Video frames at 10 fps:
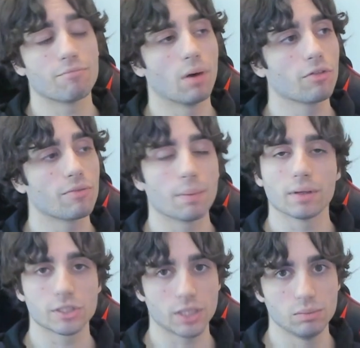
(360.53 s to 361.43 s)
both of them
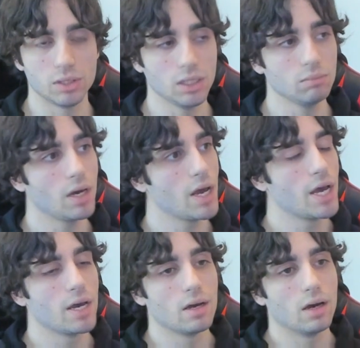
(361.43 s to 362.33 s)
on the same team.
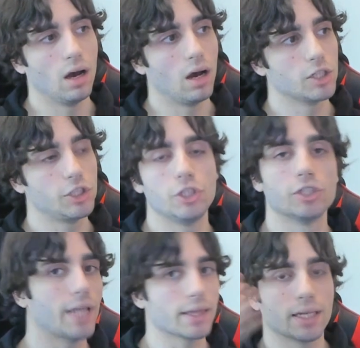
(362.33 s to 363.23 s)
She
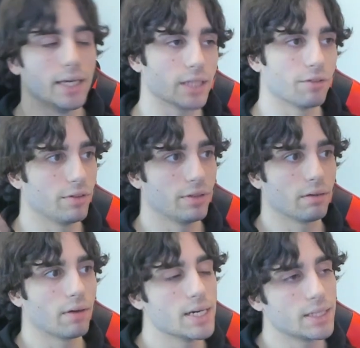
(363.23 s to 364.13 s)
just detonates
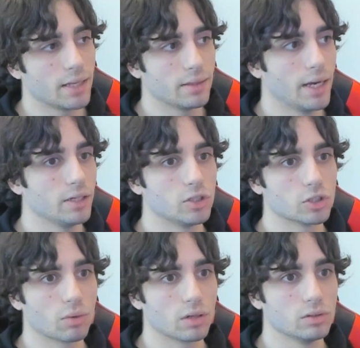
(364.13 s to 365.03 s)
everything, right? And then you
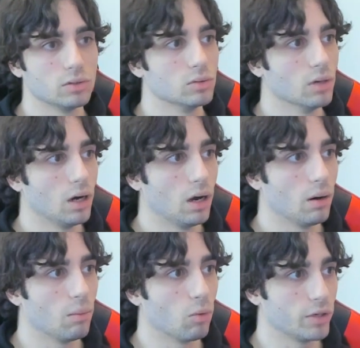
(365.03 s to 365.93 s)
just want to do
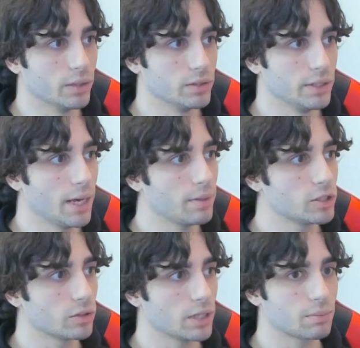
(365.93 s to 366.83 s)
more DOT
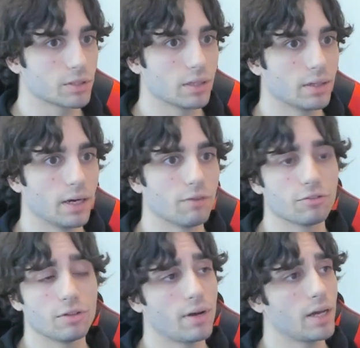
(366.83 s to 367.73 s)
damage, so attack percent there.
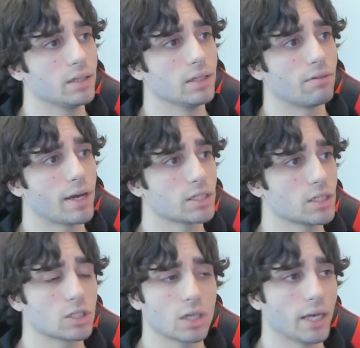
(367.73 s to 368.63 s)
For the rest
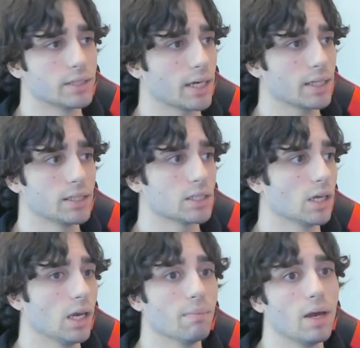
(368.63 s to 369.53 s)
is exactly the
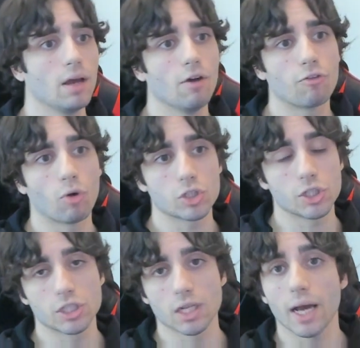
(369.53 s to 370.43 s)
same. Of course,
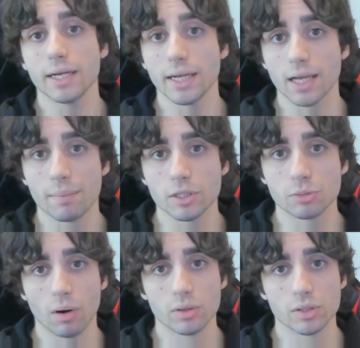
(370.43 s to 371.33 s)
this is lightning
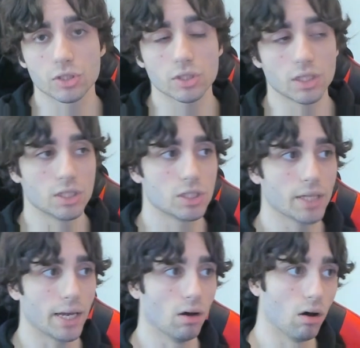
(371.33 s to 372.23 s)
damage bonus
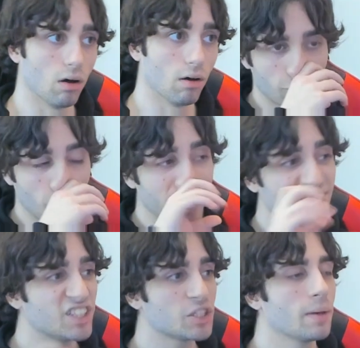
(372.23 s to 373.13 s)
instead of
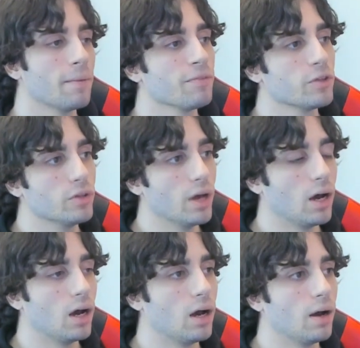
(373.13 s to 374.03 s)
wind.
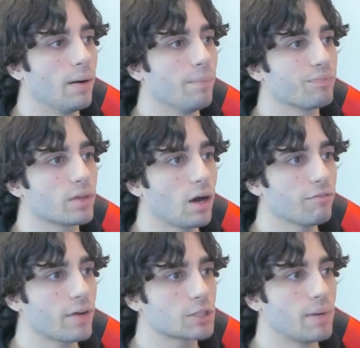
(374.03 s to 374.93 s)

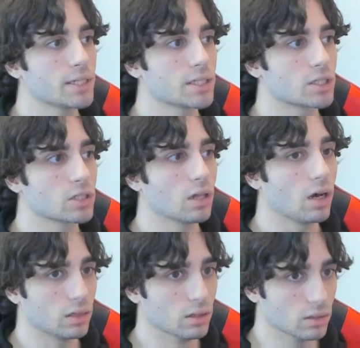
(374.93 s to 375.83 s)
Kafka's best in
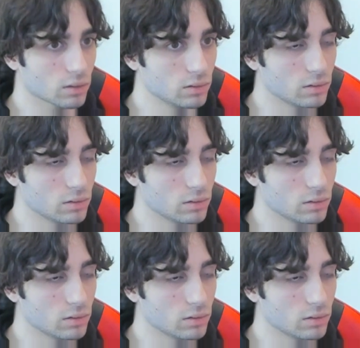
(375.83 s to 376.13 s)
slot, though.